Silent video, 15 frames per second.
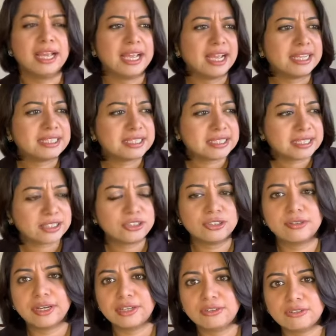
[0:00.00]
at such a
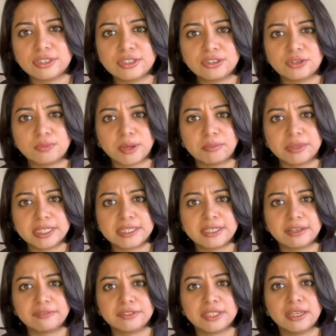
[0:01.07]
great risk to public
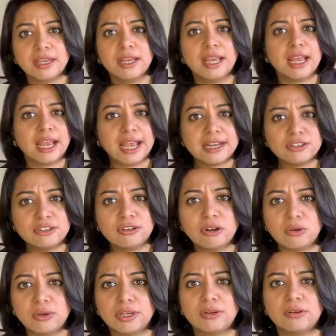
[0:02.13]
safety and
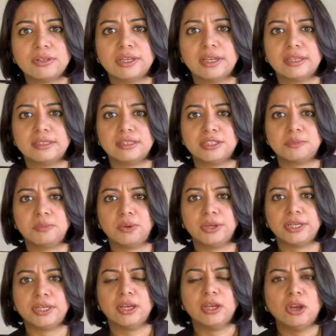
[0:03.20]
law and order at this point?